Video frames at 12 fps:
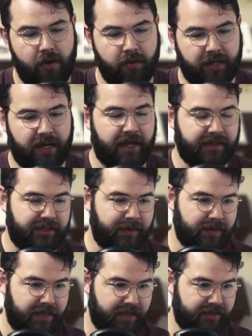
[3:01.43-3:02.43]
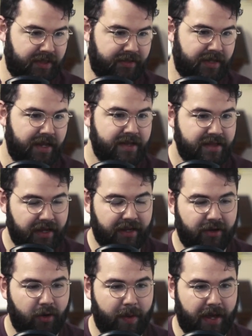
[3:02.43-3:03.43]
okay, I see what that says. Then I
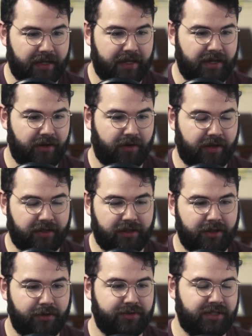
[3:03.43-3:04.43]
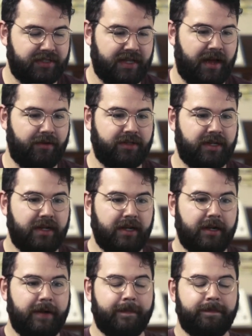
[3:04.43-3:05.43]
can go back here and close this out.
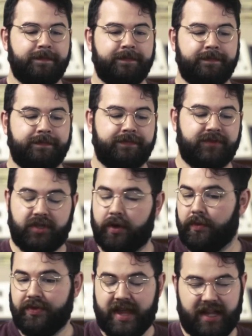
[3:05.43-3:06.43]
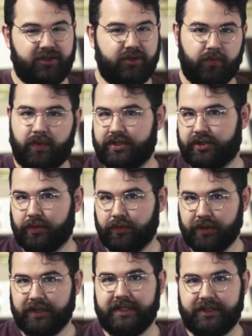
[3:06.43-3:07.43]
So that's what's the
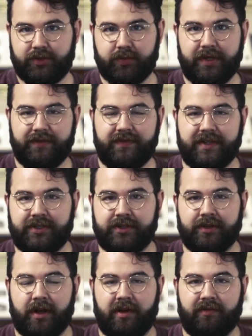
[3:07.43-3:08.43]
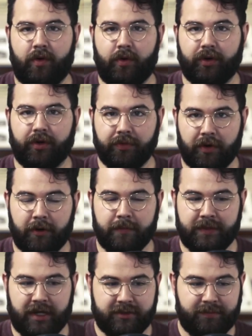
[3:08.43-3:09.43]
really sweet feature of
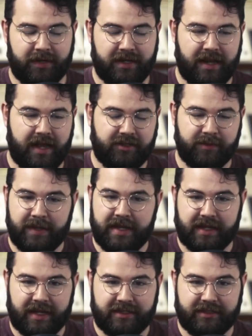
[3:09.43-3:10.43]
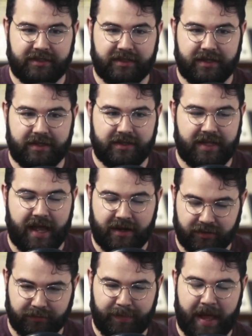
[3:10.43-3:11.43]
Org-Roam does. But to me, it gets
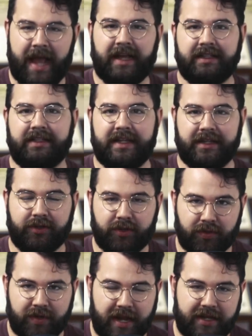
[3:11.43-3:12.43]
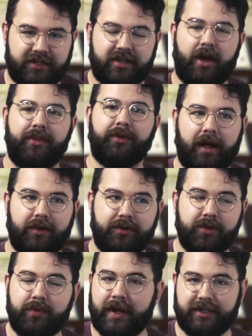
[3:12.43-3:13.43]
that backlink creates other
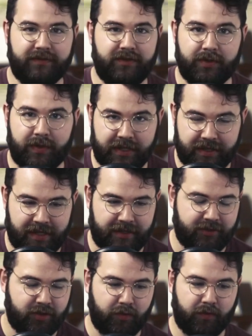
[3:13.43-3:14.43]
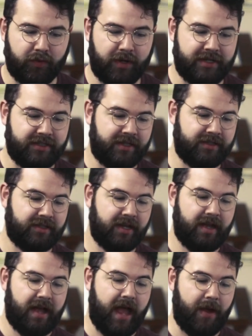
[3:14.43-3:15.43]
new ways of doing things. So for instance,
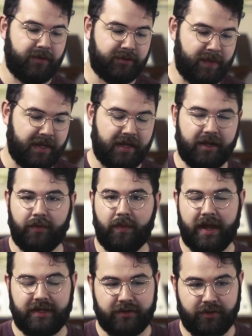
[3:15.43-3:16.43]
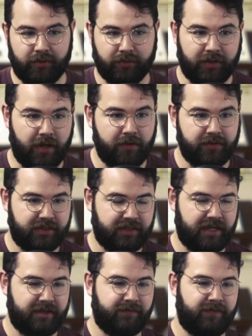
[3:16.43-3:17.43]
I was making a way to do notes
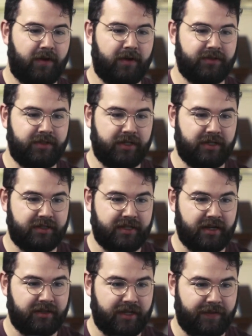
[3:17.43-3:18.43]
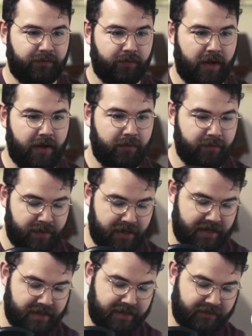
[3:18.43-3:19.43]
as far as the Zetteldeft way would
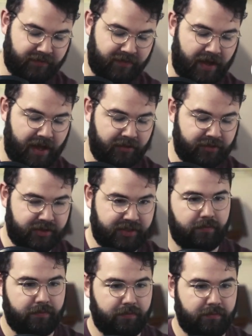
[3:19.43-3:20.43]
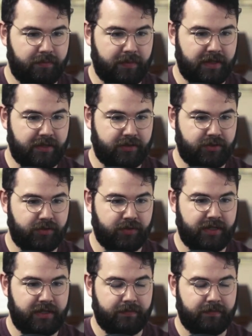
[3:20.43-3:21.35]
be in this file, just hit ministry